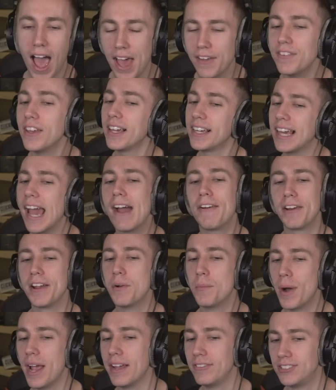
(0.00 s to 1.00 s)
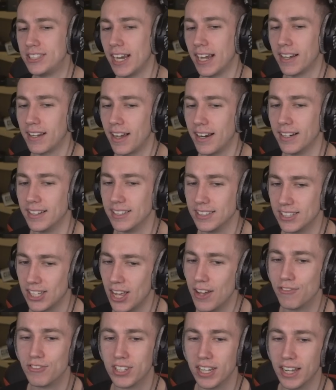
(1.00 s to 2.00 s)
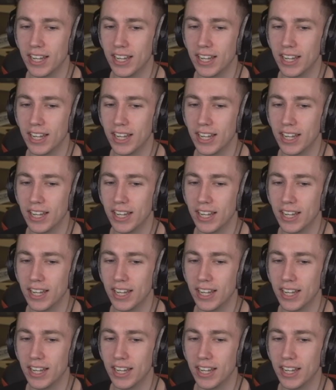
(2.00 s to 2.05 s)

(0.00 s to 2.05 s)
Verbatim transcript: I think Gary and Wavecheck kind of deserved